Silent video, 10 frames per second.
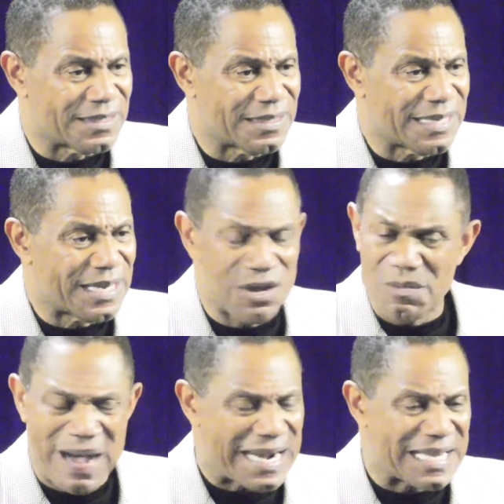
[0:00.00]
And
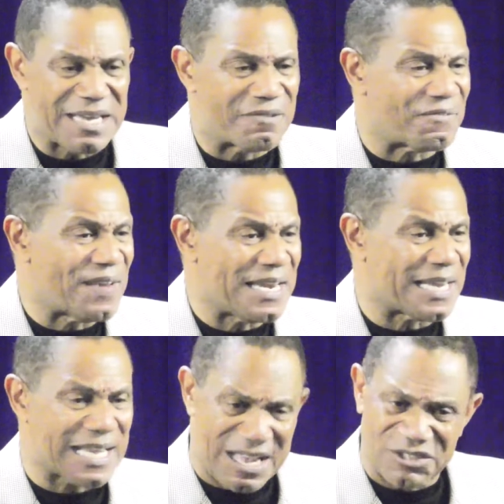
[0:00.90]
nobody get
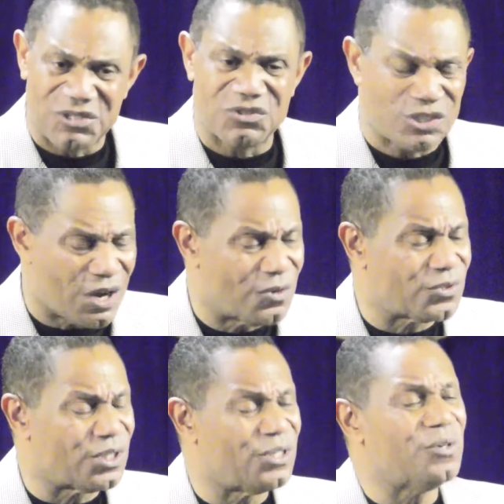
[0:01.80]
offended because you
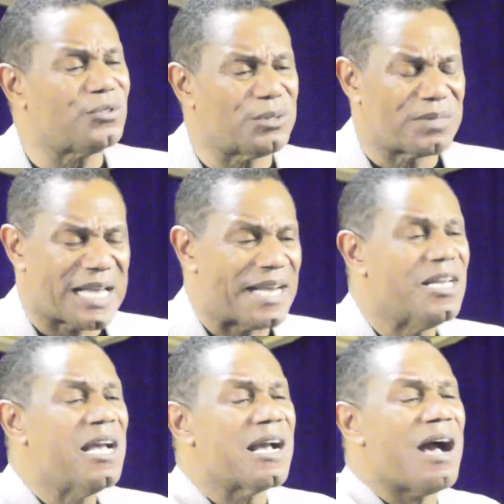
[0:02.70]
chose to do some things.
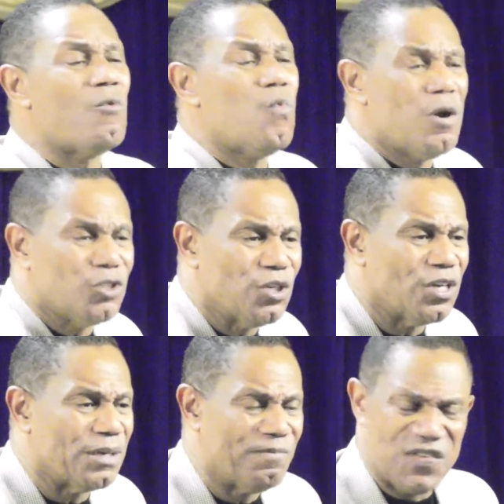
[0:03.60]
God wants you
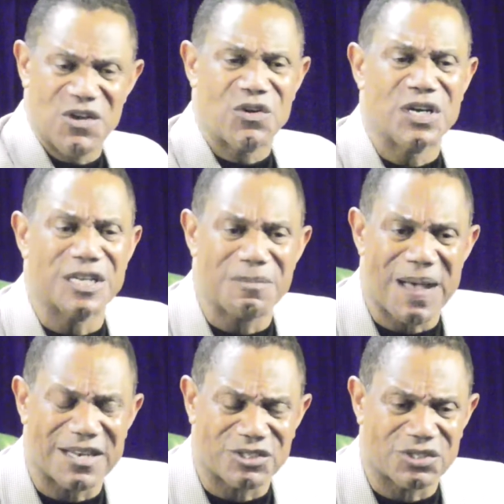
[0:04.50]
to feel good
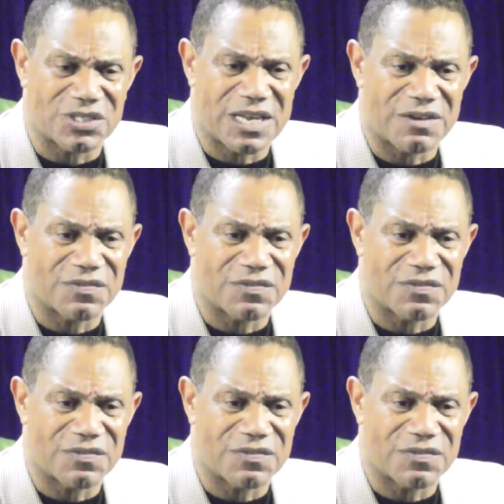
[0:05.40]
about yourself.